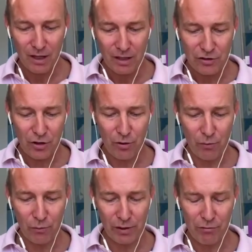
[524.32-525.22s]
So
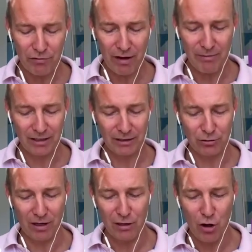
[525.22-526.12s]
we reframe that into
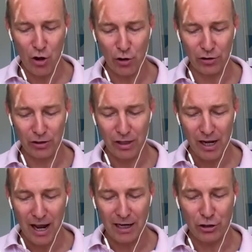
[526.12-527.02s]
I learn
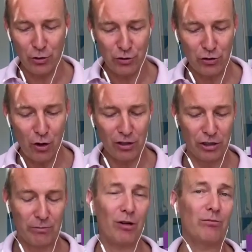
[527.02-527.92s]
and use knowledge
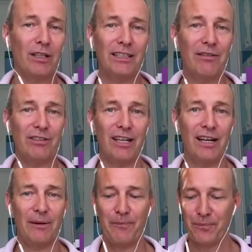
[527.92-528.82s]
about money every
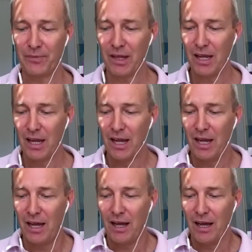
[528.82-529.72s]
day.
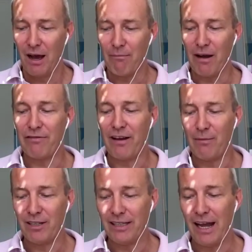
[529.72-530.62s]
My
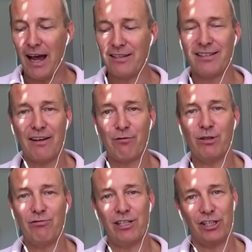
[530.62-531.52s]
family has never
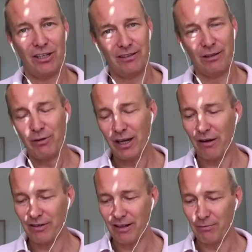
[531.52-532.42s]
been rich. I think we
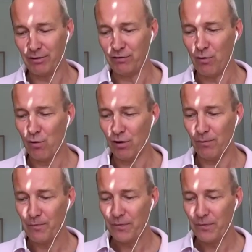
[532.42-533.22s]
covered that before.